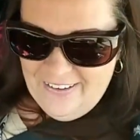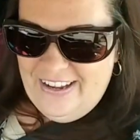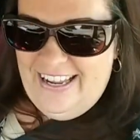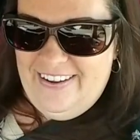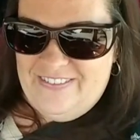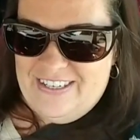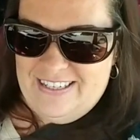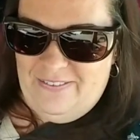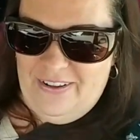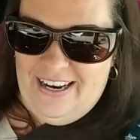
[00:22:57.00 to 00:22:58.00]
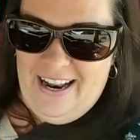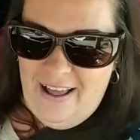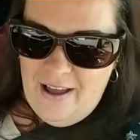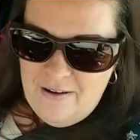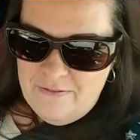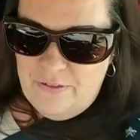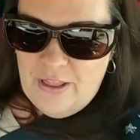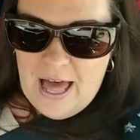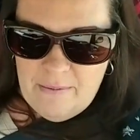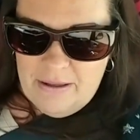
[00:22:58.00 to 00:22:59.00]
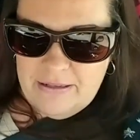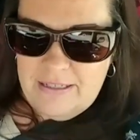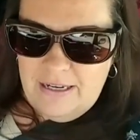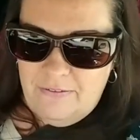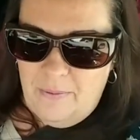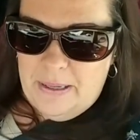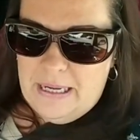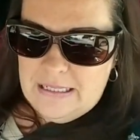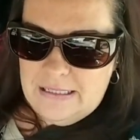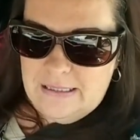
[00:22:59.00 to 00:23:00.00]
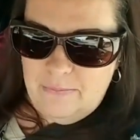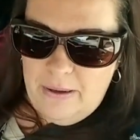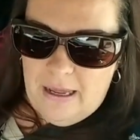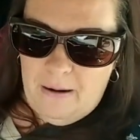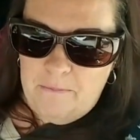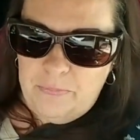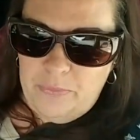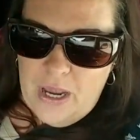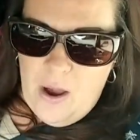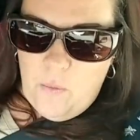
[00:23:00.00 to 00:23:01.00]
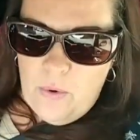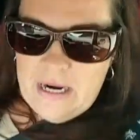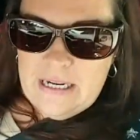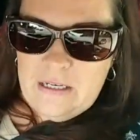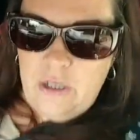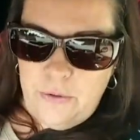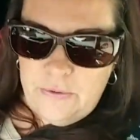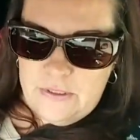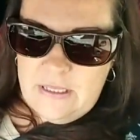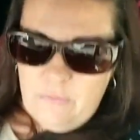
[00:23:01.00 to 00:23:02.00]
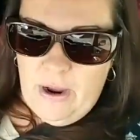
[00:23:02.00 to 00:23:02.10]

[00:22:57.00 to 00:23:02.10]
We have just been flying by the seat of our pants, but we didn't use the